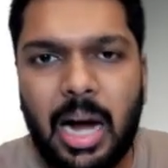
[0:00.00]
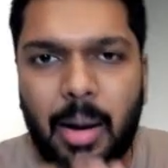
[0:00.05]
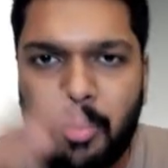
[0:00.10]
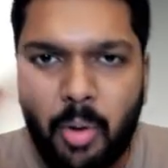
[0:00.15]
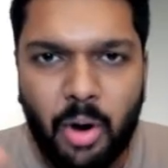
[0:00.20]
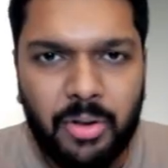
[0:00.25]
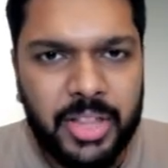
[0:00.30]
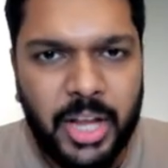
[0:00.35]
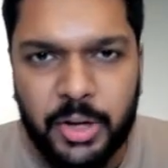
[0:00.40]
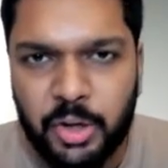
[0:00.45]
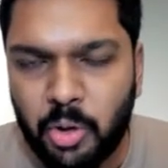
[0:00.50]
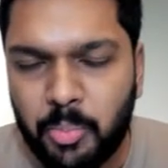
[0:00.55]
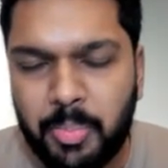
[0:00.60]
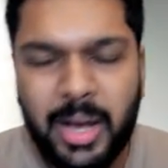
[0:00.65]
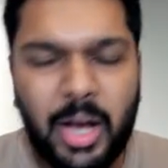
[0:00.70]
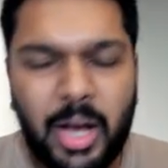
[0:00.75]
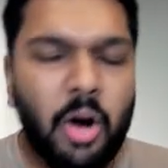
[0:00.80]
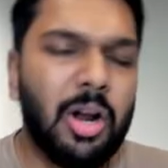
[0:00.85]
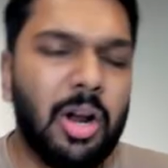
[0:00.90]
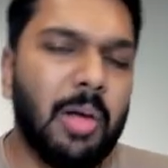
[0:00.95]
amount that you
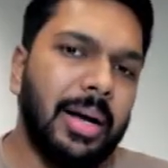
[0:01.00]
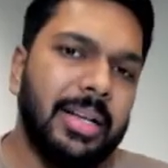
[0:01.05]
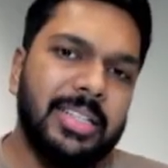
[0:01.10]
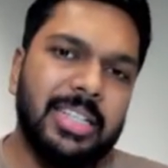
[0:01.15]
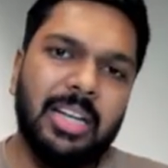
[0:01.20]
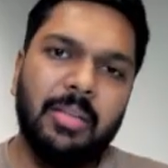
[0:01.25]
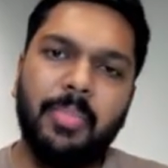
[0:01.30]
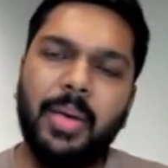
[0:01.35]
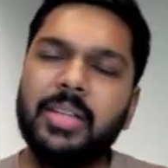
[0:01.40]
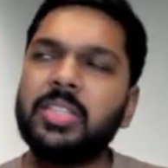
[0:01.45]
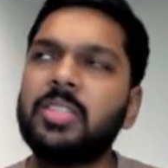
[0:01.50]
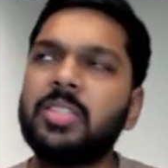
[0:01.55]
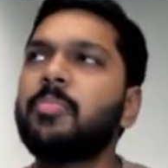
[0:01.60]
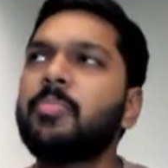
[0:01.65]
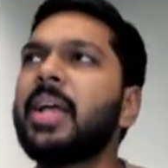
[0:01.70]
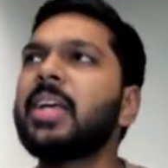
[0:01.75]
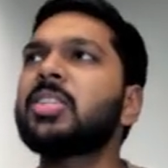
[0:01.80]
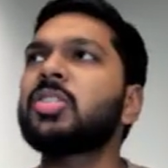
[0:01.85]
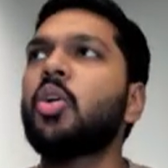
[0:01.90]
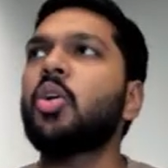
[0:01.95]
pay on a monthly basis,
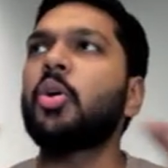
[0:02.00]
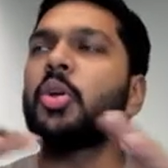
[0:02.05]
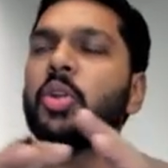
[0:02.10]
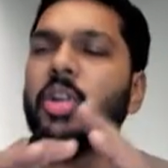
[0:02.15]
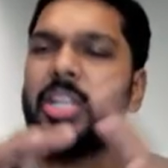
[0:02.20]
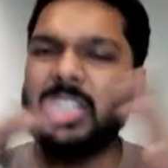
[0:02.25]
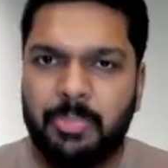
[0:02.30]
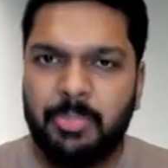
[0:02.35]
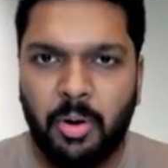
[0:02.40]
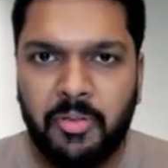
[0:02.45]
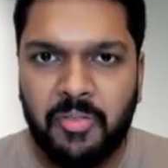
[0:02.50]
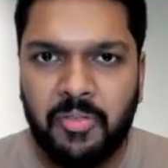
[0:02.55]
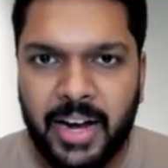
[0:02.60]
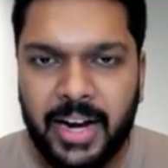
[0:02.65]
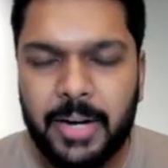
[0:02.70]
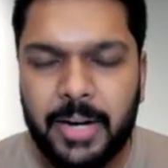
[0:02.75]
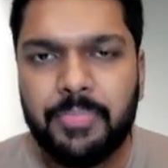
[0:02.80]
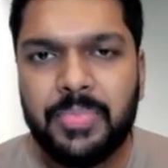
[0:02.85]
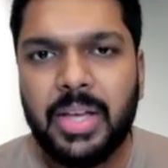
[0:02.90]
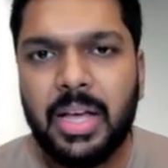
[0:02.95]
based on your risk profile,